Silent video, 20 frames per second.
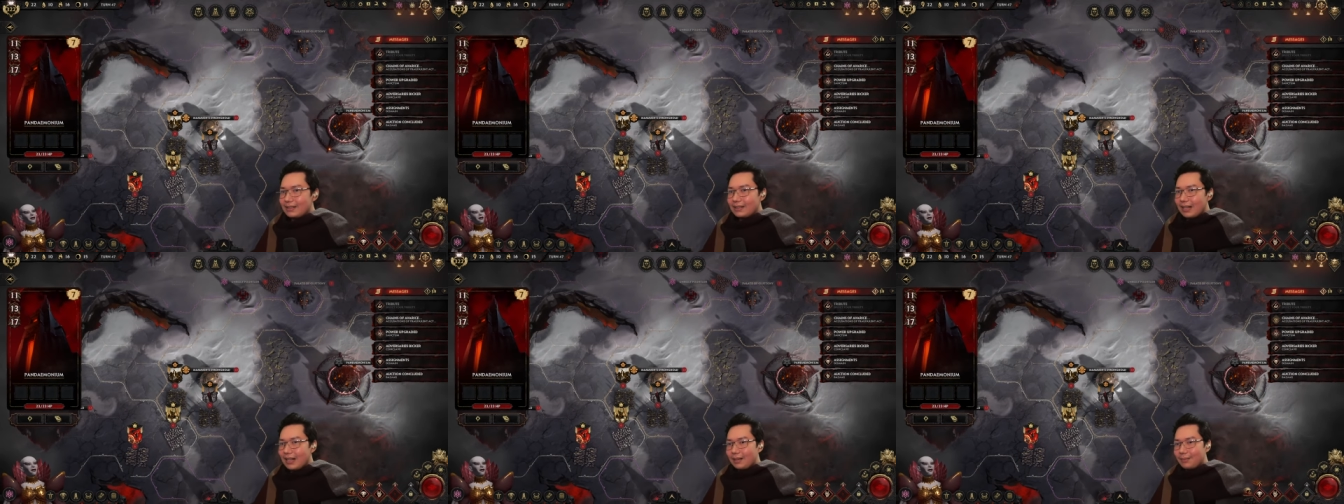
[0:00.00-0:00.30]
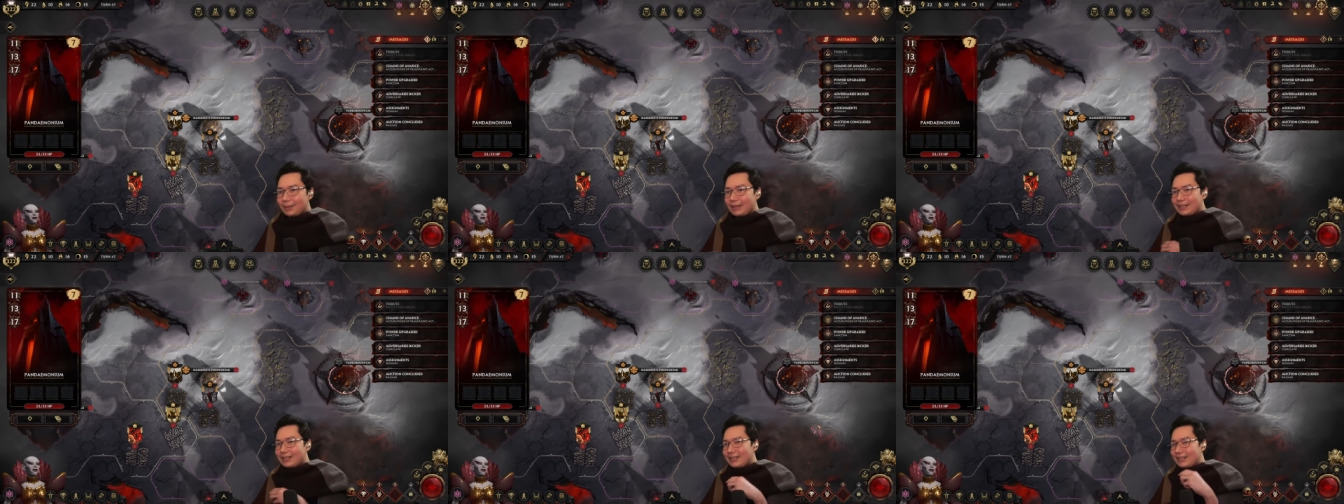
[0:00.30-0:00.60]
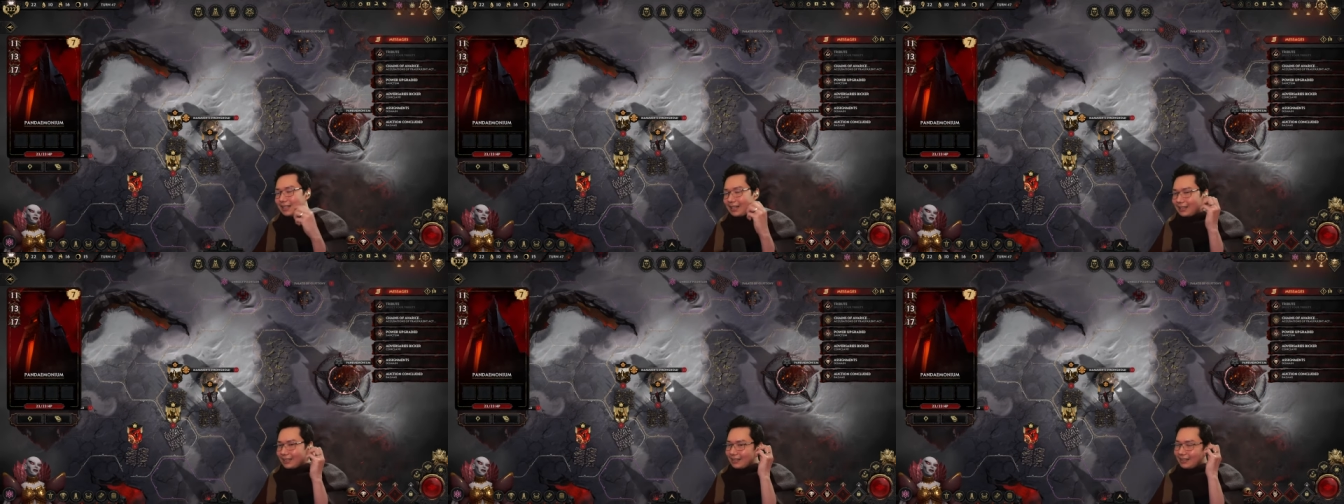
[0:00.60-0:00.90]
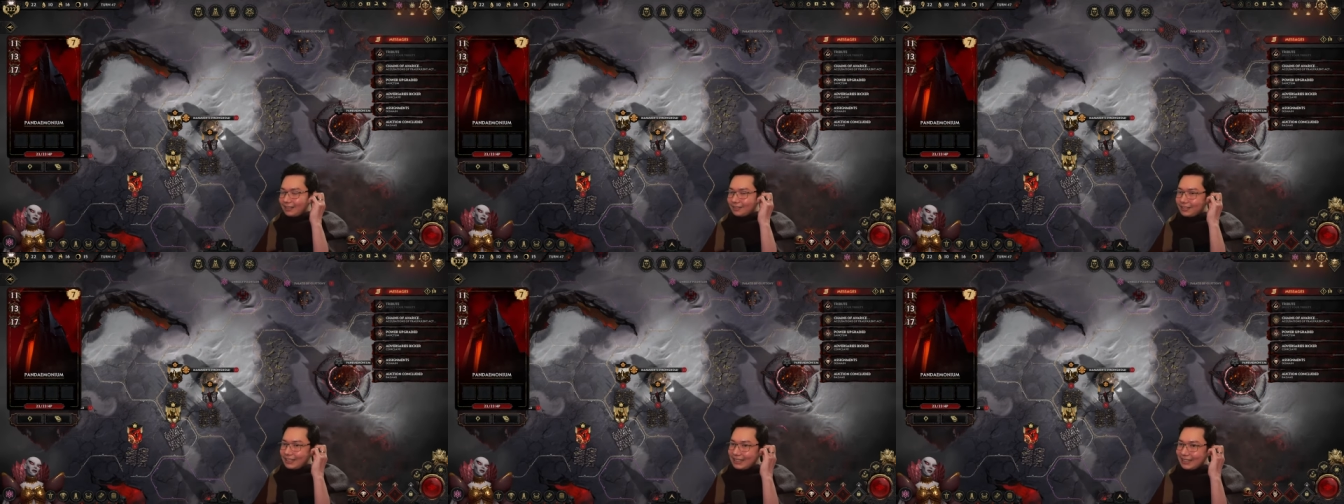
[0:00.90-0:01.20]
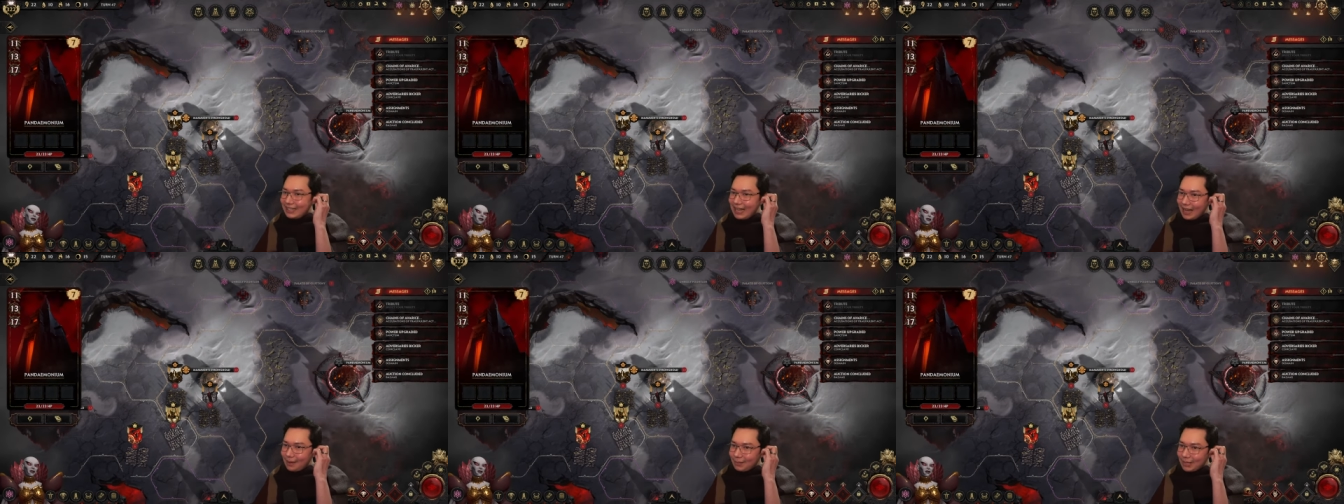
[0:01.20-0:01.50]
I'll be dealing three
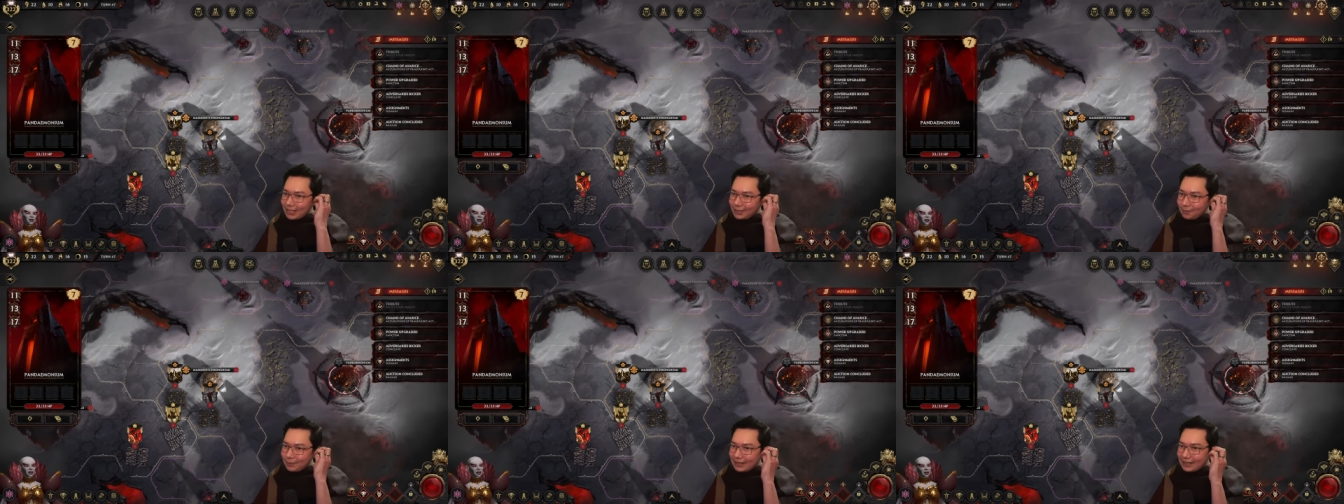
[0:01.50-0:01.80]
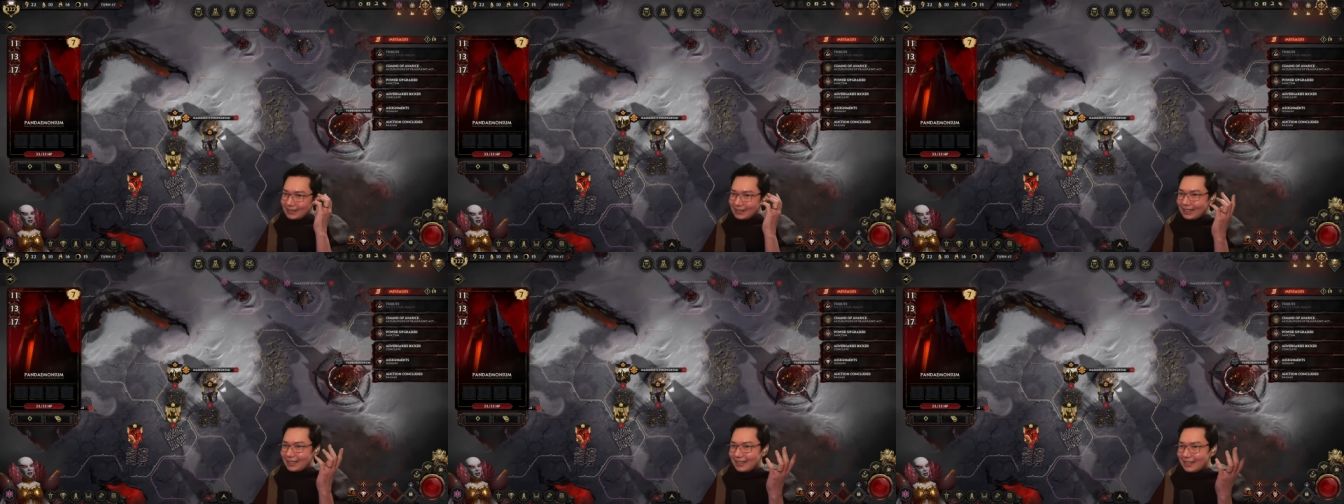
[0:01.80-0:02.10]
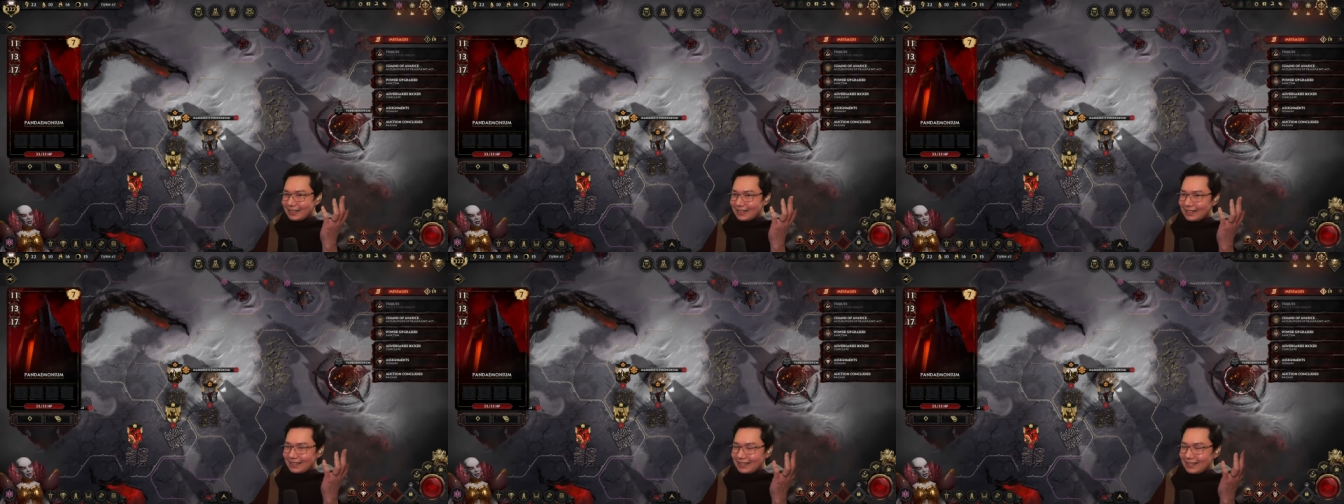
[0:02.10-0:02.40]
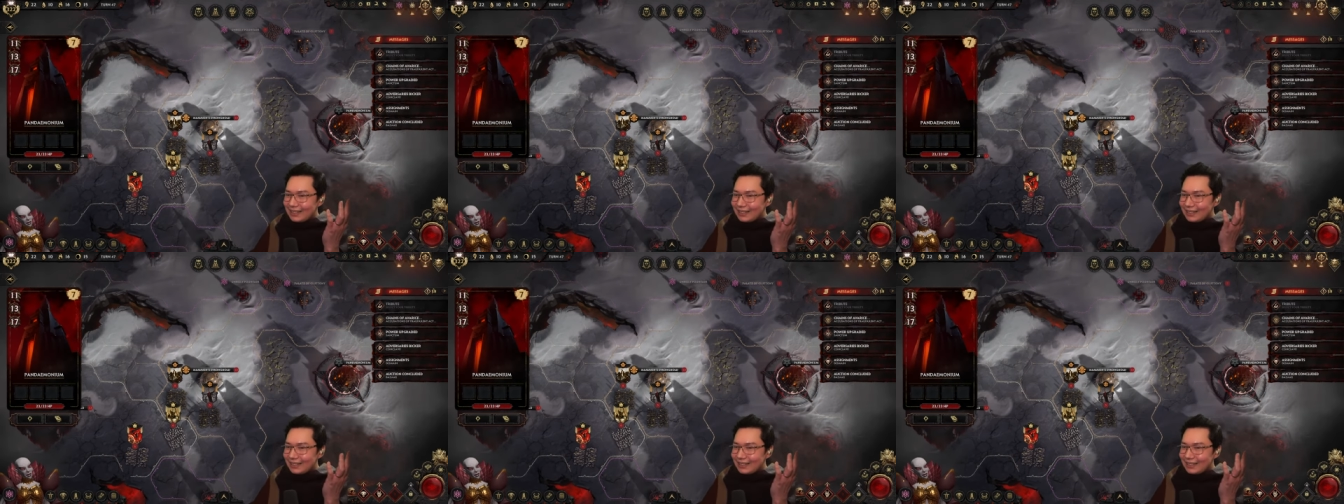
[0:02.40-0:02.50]
damage per turn.